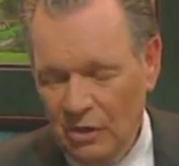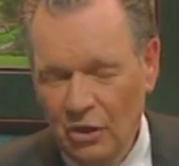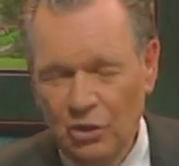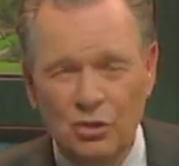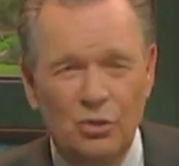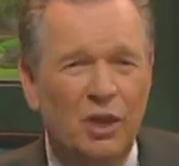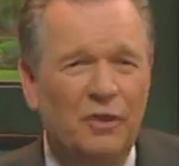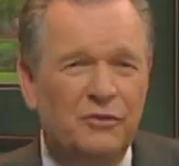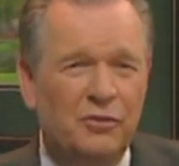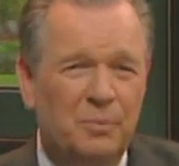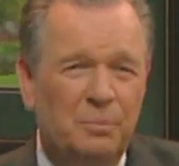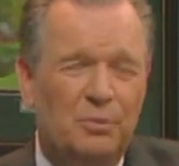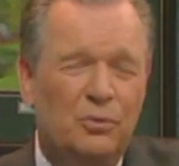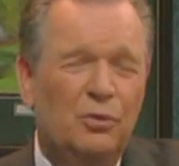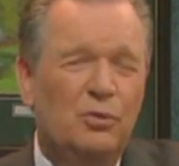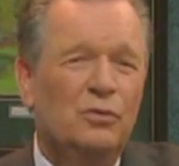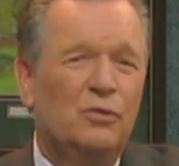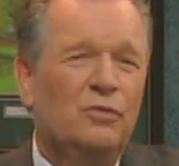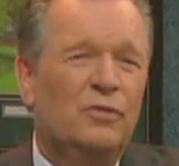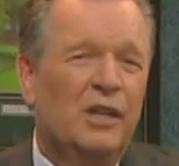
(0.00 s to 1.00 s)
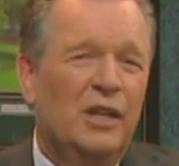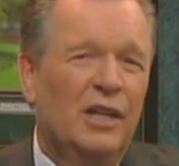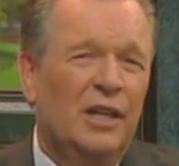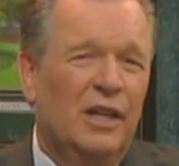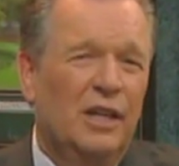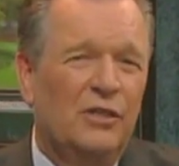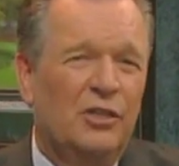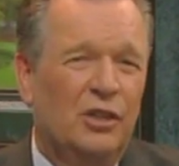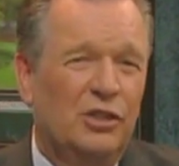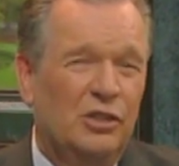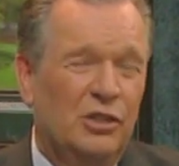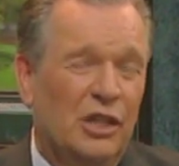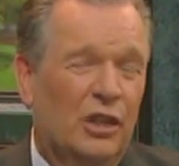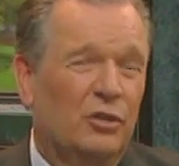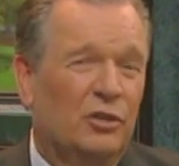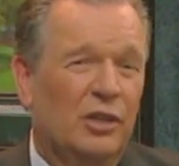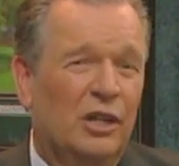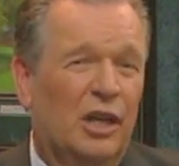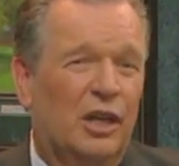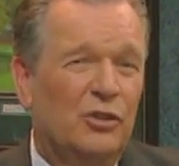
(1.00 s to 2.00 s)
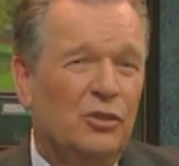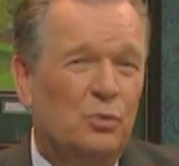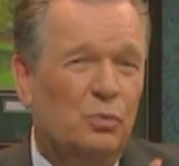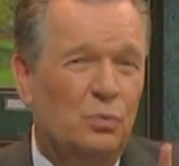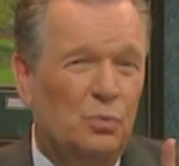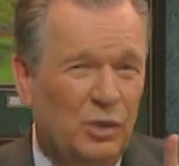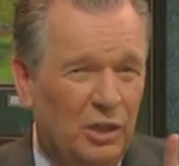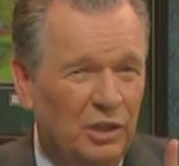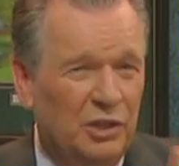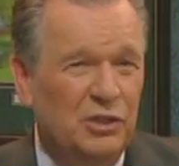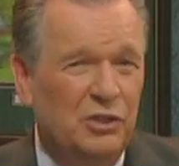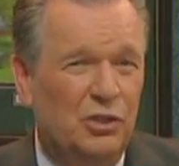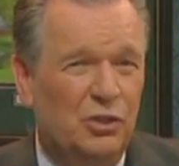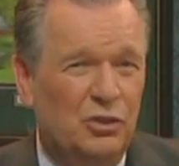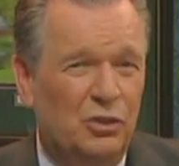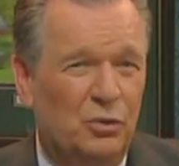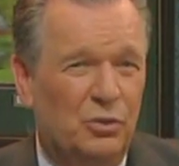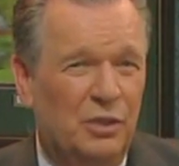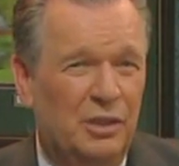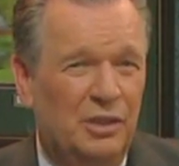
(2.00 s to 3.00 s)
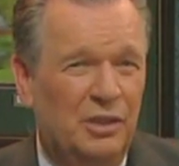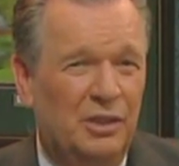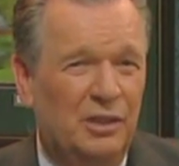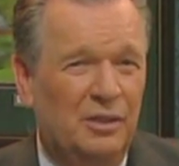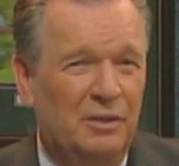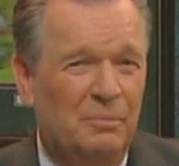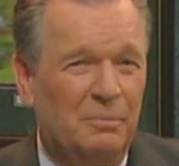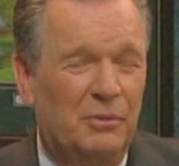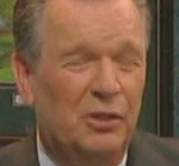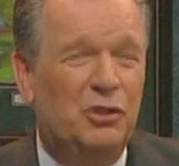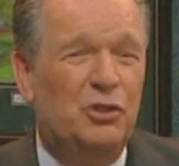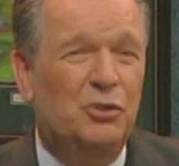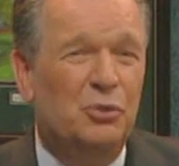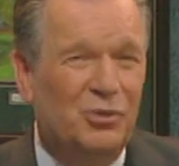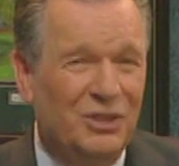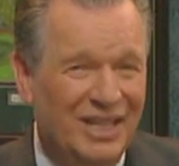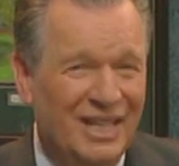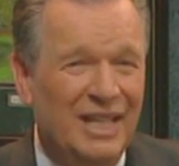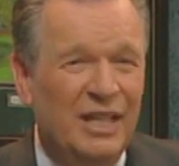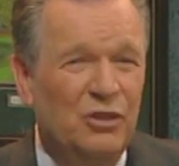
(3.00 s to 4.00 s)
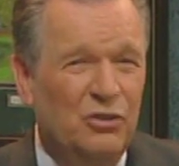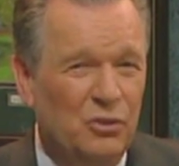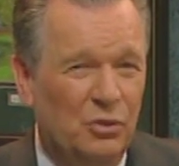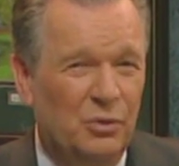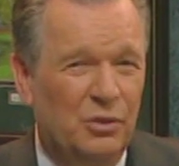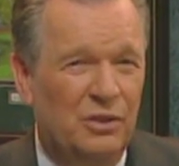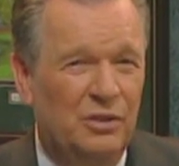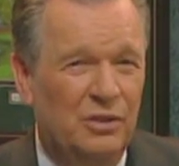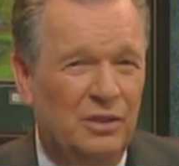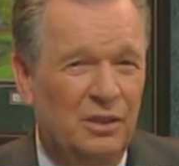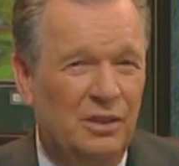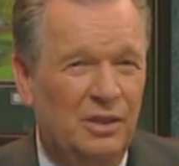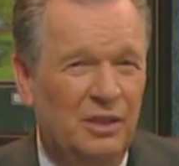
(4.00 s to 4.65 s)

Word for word: You have to prove that not only are you willing to do it, but you can do it.